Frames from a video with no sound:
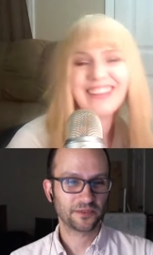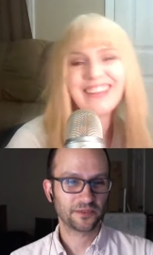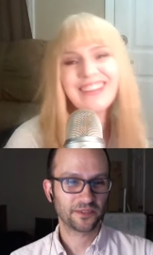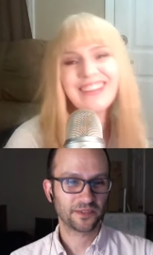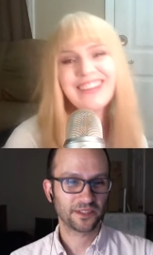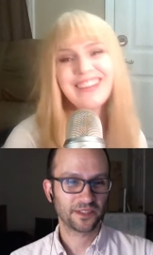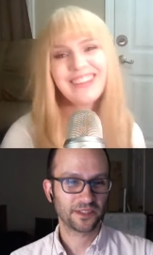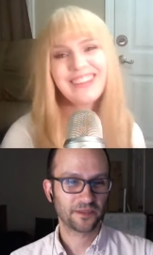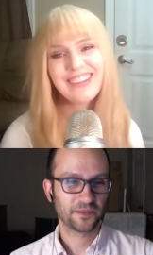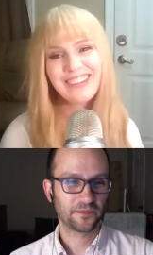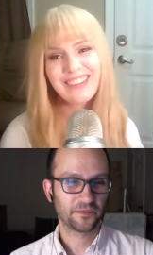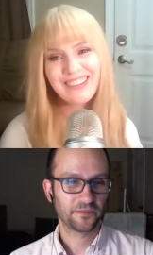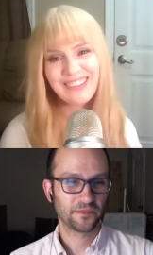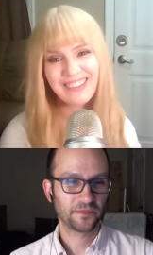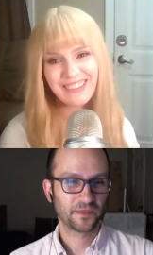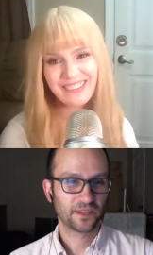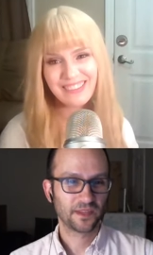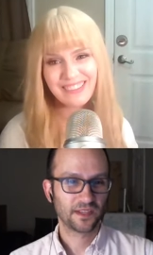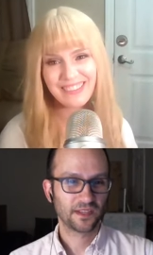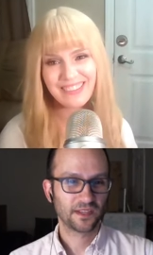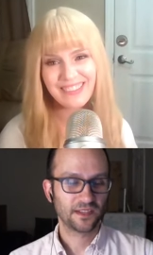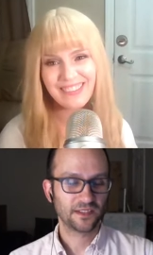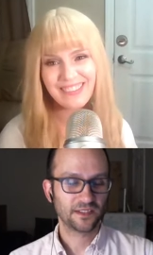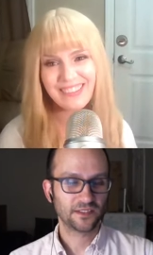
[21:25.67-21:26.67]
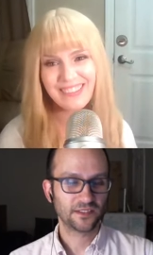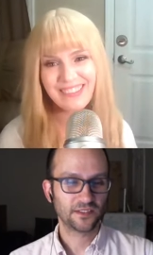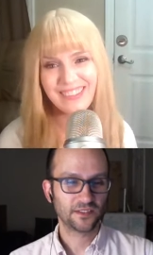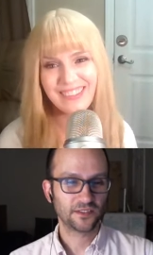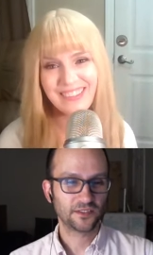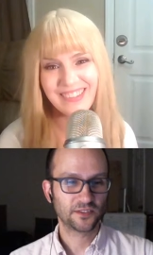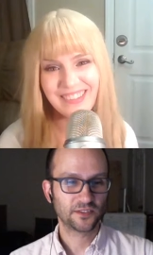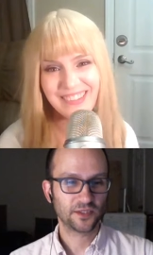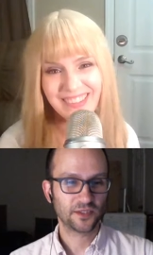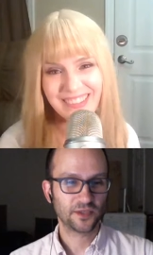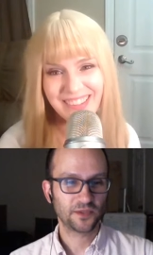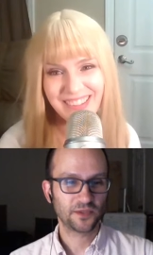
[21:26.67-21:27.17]
Speaker 1: before. This
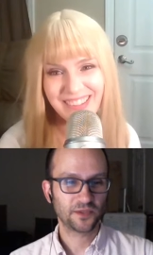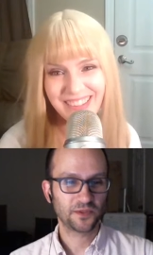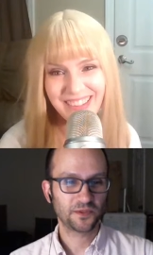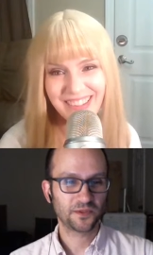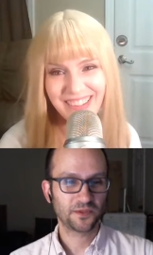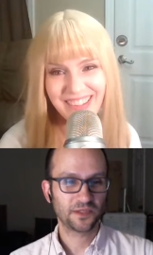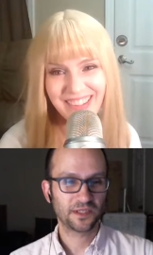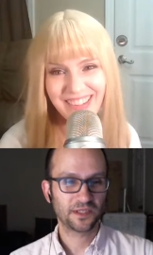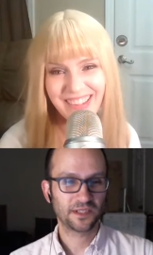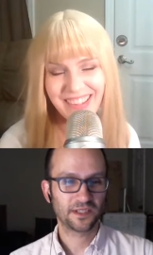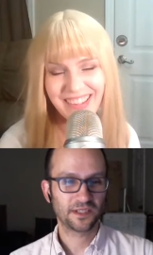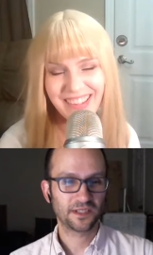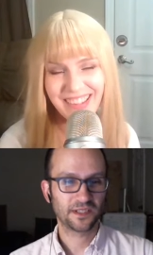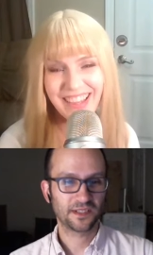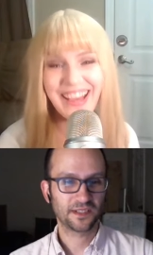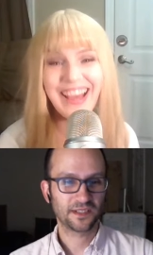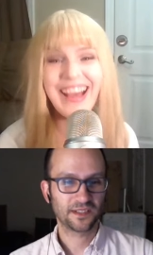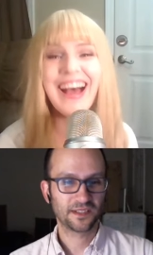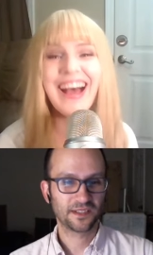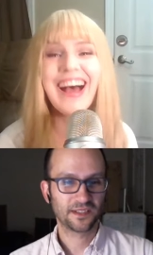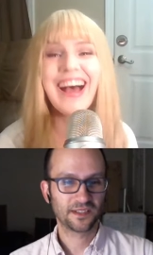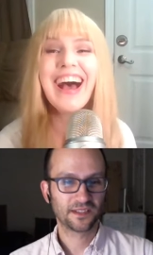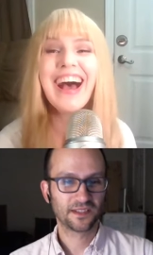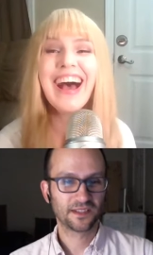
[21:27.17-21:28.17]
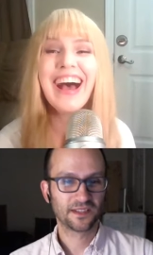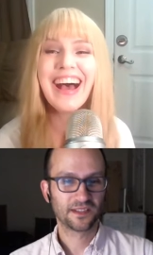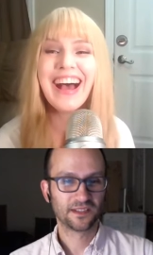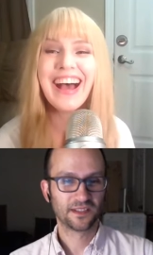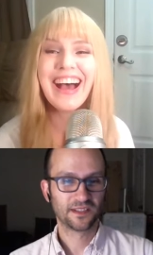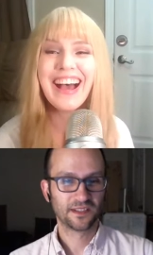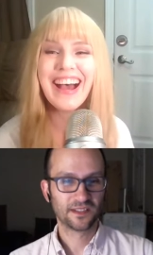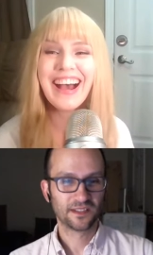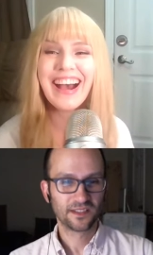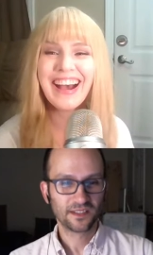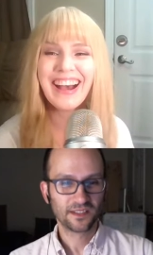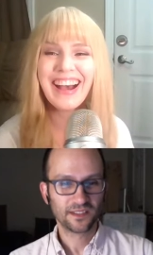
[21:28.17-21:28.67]
is so. Uh,
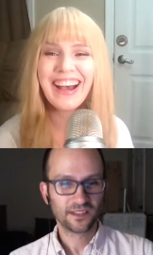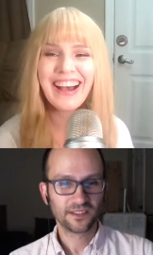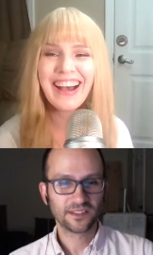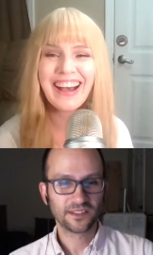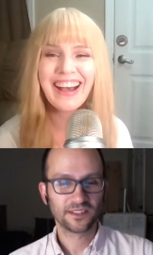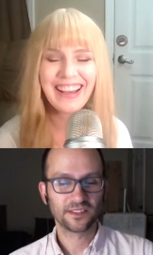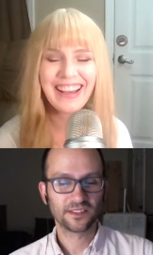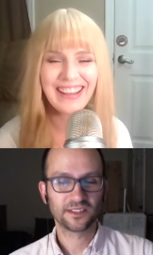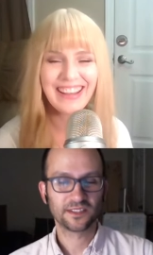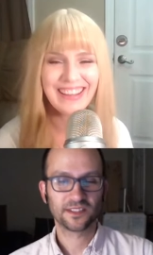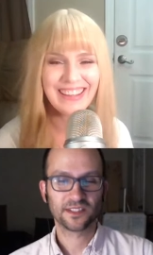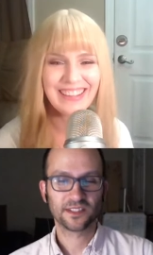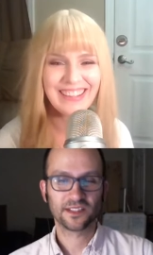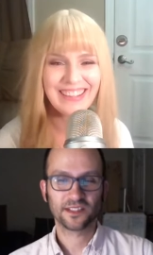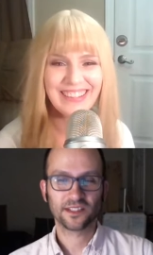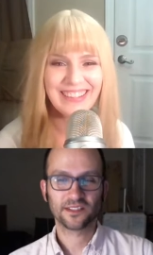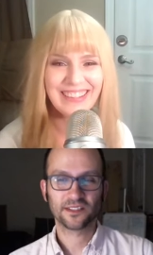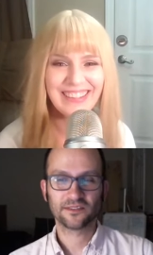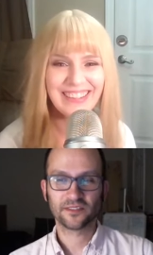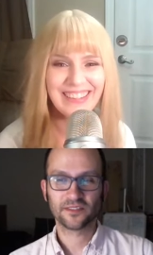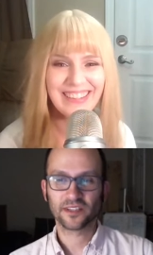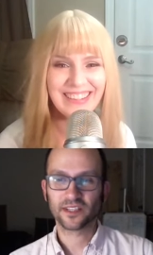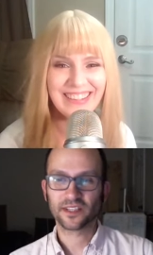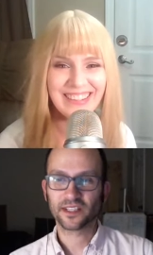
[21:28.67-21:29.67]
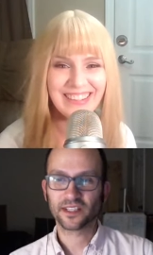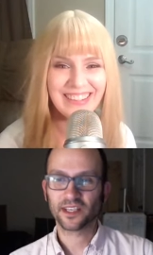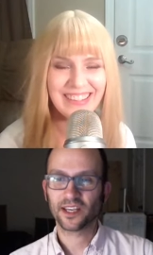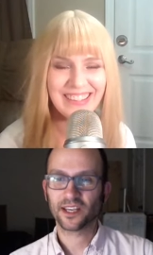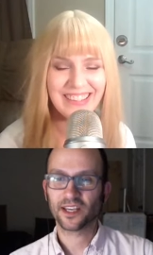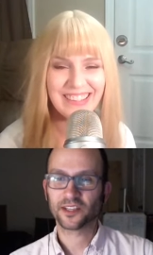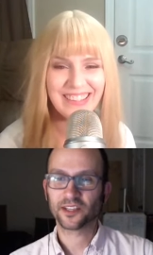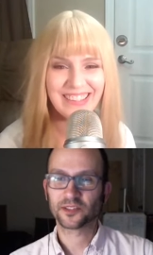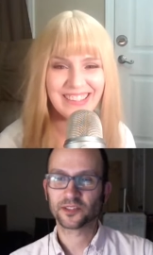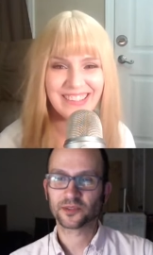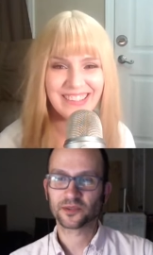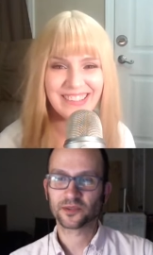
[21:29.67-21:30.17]
this is uh, very
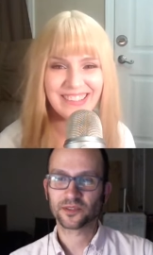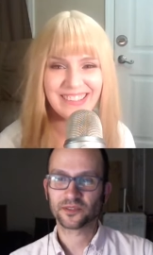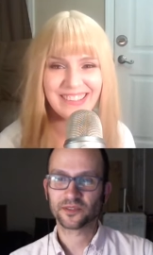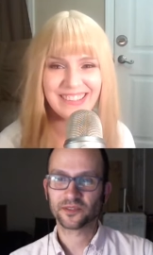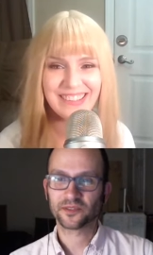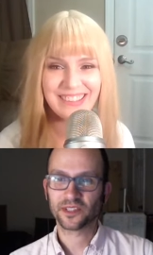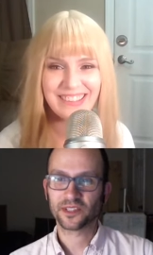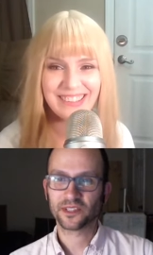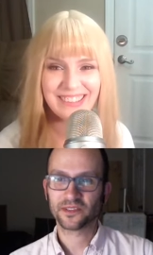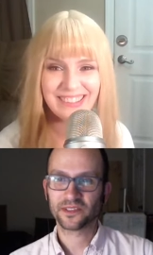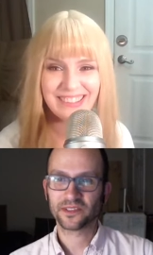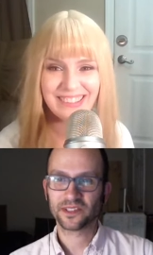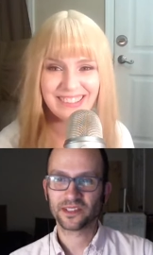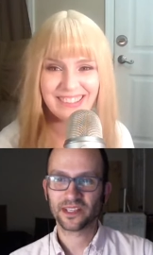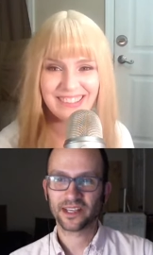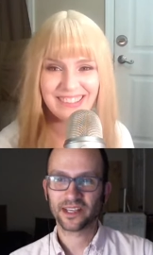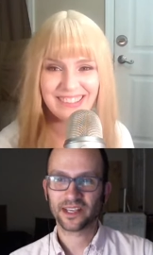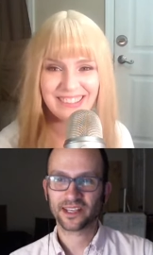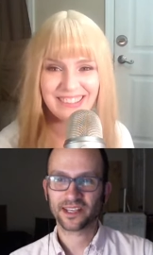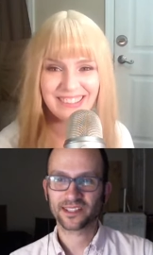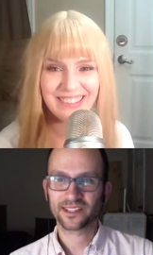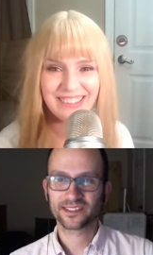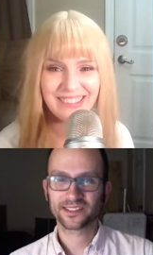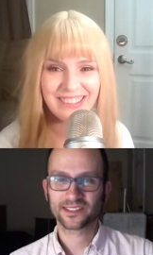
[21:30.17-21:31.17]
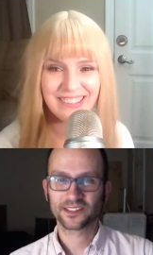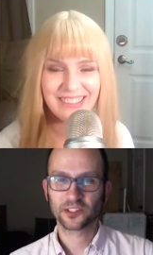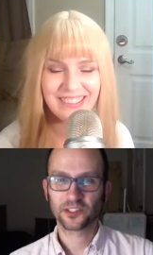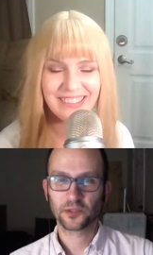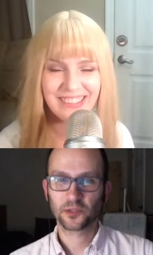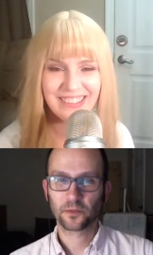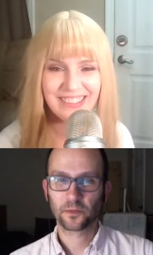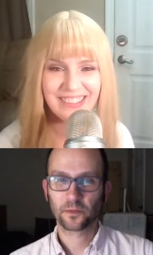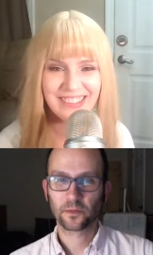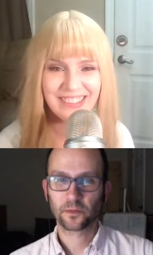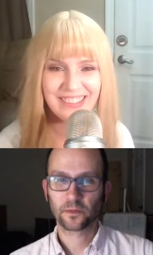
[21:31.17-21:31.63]
casual, very relaxed.